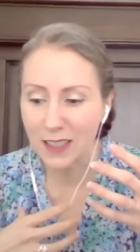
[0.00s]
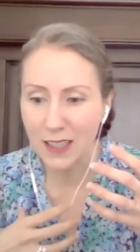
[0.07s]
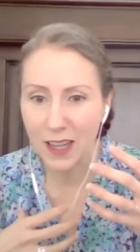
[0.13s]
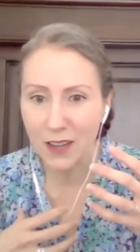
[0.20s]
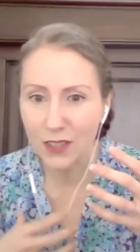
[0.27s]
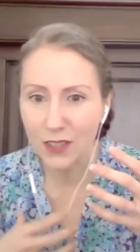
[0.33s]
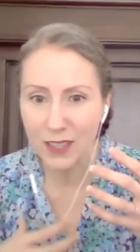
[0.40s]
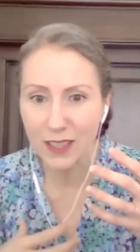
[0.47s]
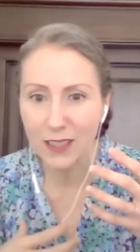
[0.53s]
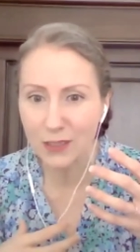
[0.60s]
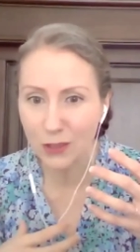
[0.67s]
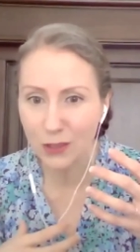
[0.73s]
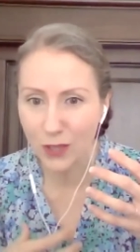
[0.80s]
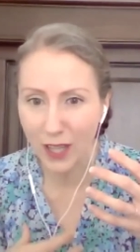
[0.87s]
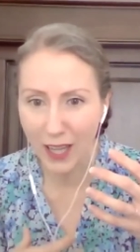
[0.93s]
everything is
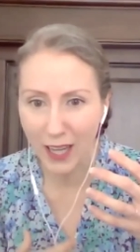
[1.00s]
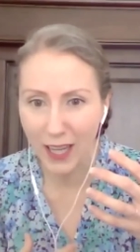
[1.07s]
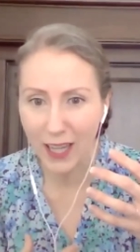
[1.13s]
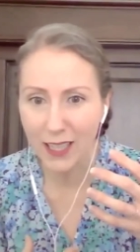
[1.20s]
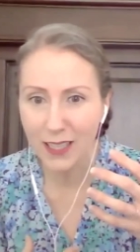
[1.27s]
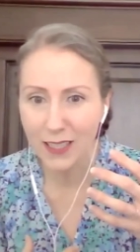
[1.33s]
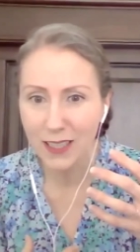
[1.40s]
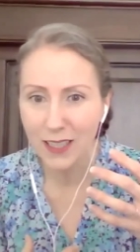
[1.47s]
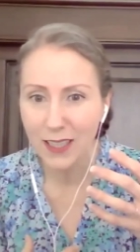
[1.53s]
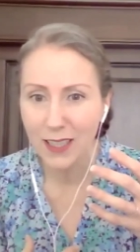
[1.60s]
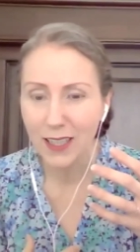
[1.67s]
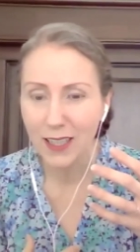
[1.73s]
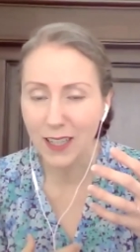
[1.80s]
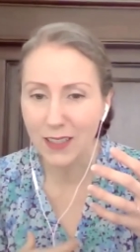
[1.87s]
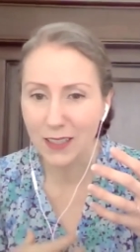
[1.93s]
okay
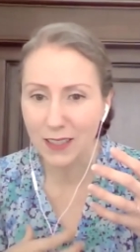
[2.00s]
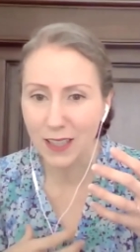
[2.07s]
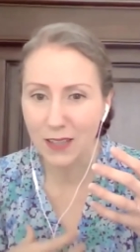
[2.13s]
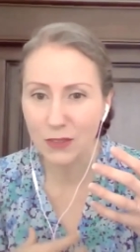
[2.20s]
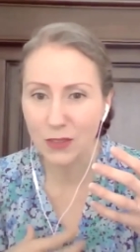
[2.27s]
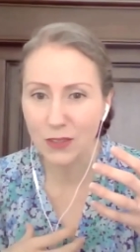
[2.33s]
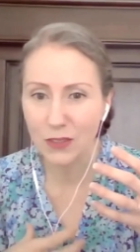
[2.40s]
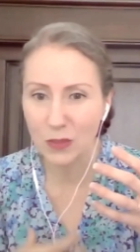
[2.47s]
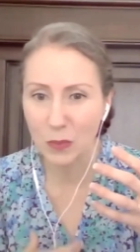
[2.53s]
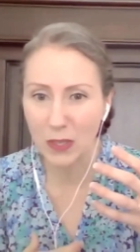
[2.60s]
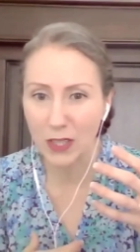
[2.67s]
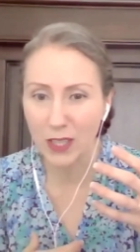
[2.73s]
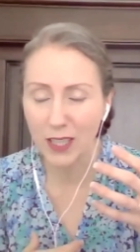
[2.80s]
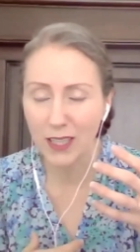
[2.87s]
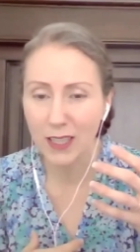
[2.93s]
on the level of
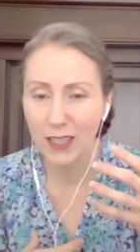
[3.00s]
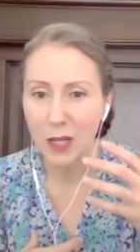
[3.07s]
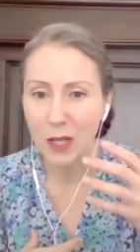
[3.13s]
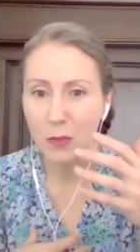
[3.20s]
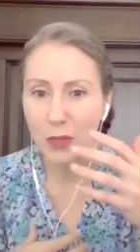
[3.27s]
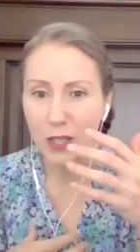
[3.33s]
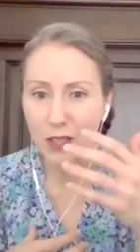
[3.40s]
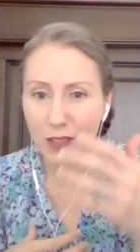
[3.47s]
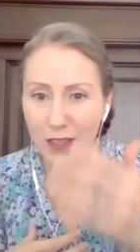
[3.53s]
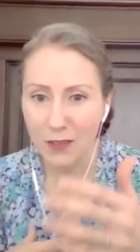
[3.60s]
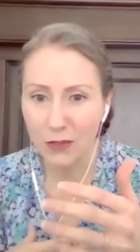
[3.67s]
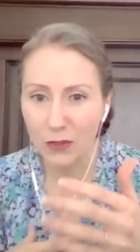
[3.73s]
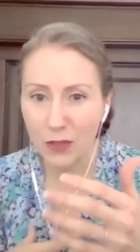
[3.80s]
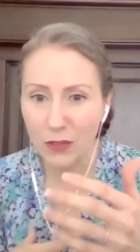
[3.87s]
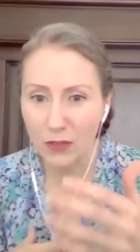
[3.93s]
spirit, but on the
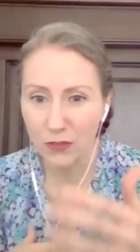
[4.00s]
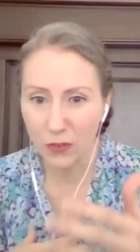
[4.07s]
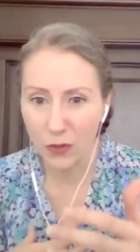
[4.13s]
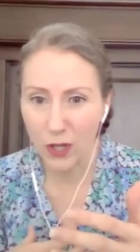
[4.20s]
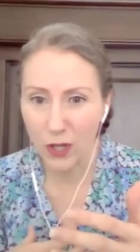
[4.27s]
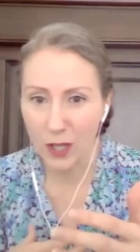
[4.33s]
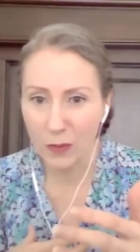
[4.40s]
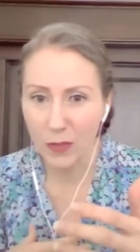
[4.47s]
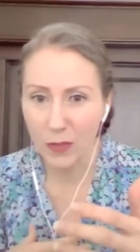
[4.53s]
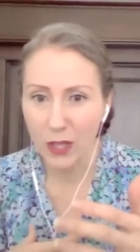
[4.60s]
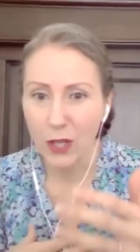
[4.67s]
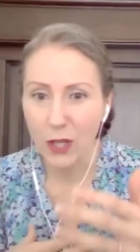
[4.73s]
level of form,